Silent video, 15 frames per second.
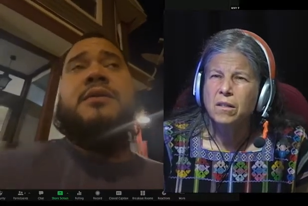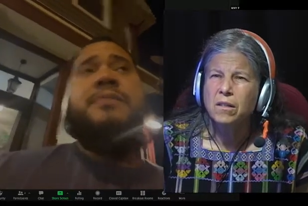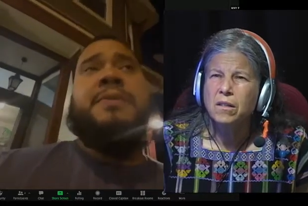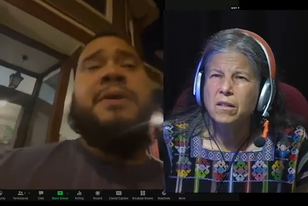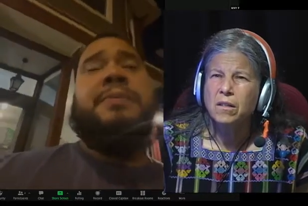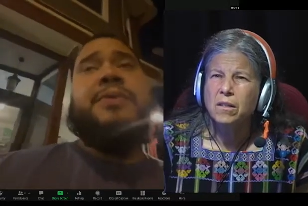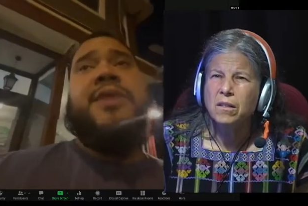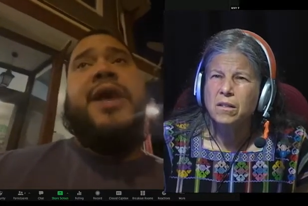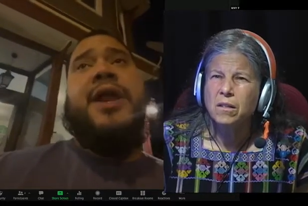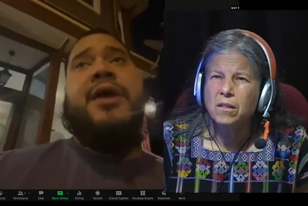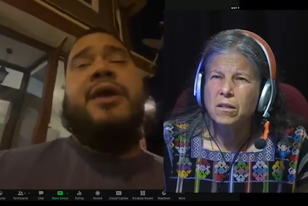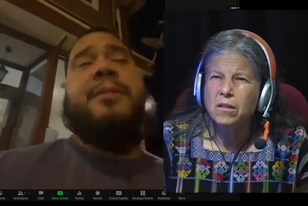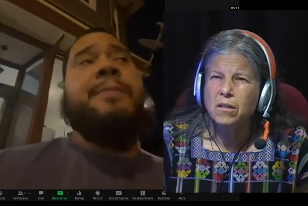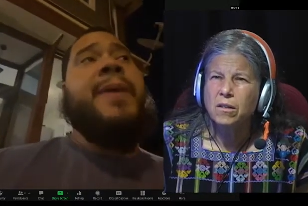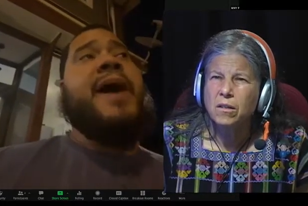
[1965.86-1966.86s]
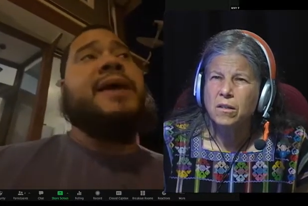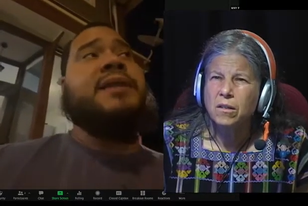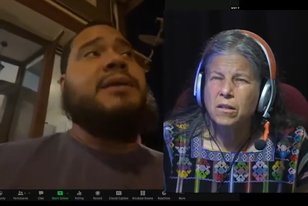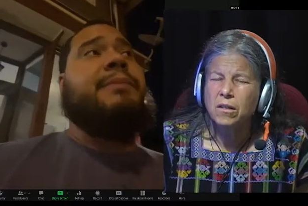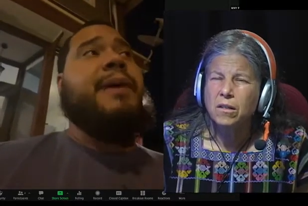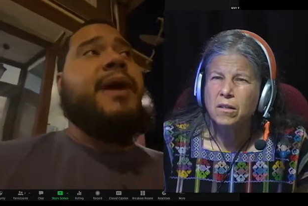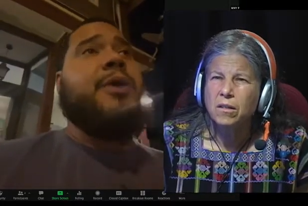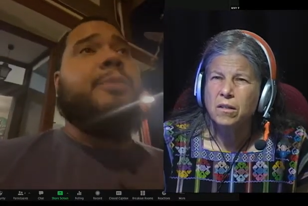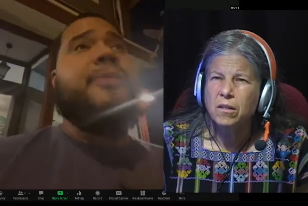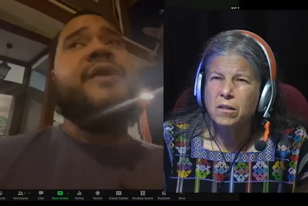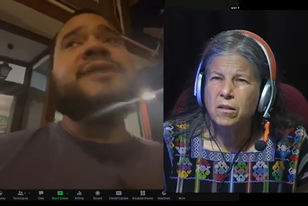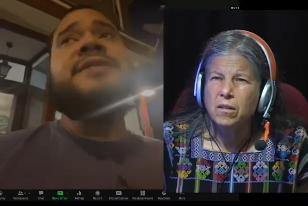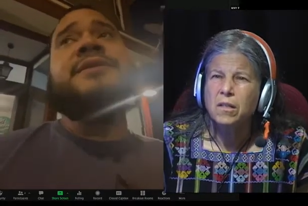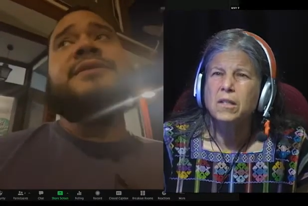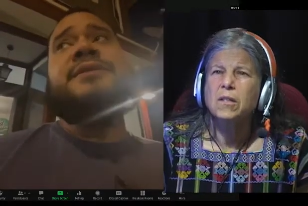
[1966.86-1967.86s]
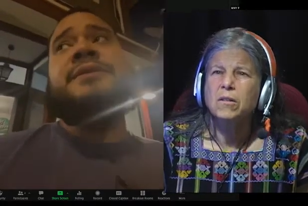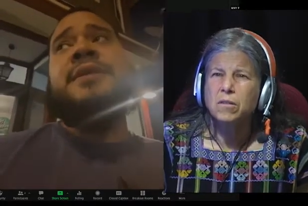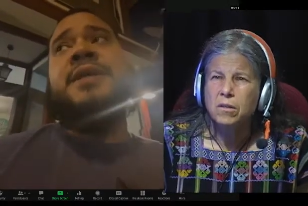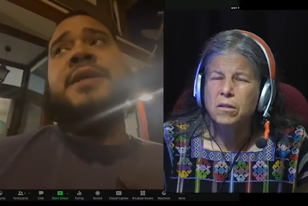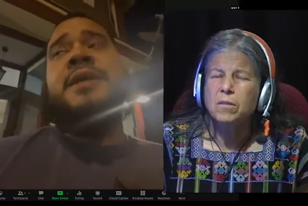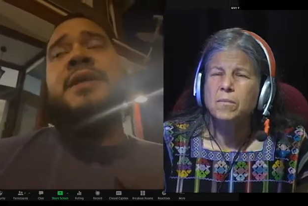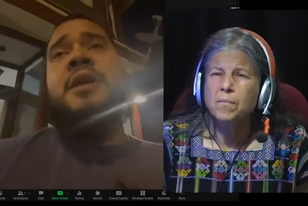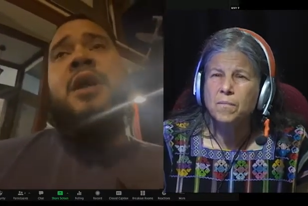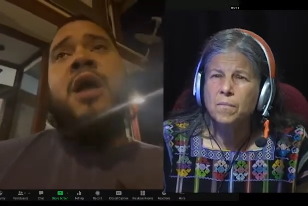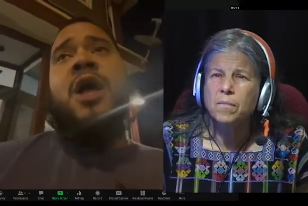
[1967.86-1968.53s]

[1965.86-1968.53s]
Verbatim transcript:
Speaker 1: people that are impacted by oppression, mm-hmm.